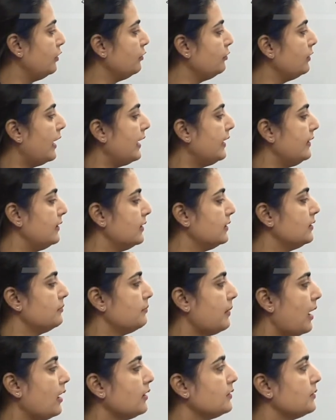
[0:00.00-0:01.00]
to write this
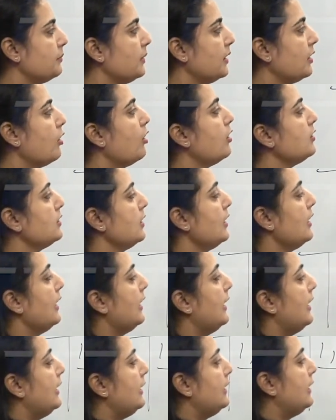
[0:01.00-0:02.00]
marks, because
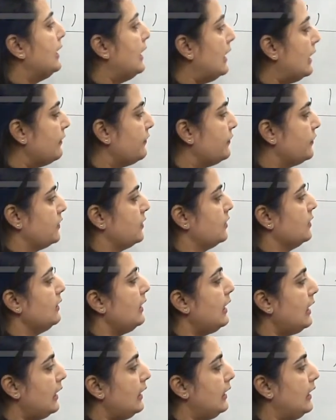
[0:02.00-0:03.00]
it gives
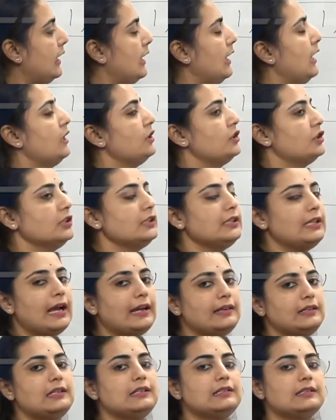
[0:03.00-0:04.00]
the indication
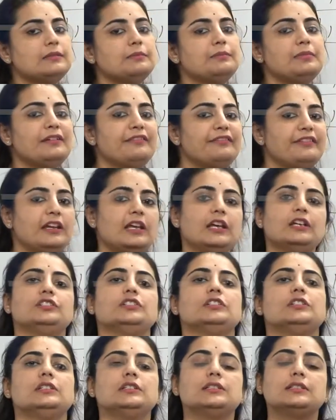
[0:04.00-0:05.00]
that the
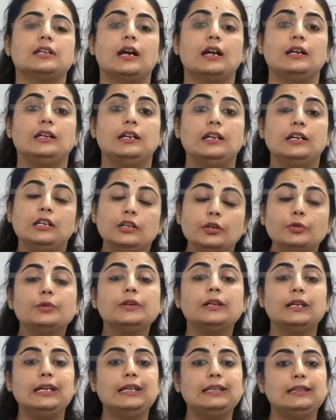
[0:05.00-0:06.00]
simplification is
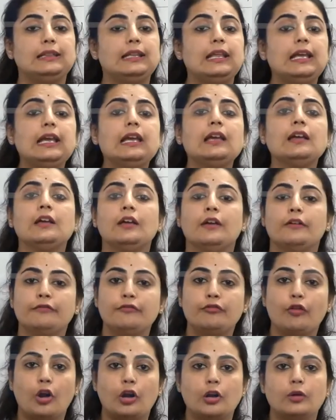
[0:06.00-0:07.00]
continued in the
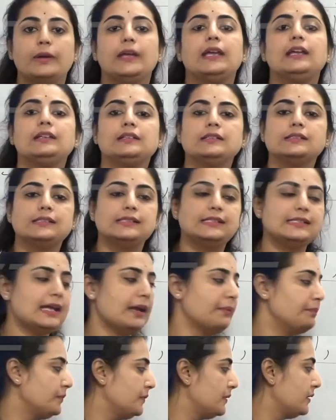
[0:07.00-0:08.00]
following
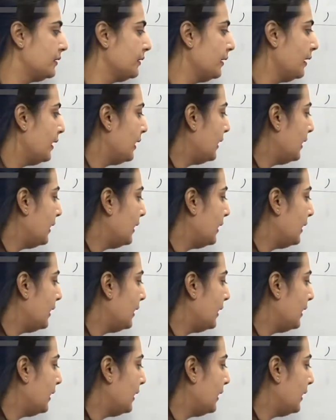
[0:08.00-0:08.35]
steps.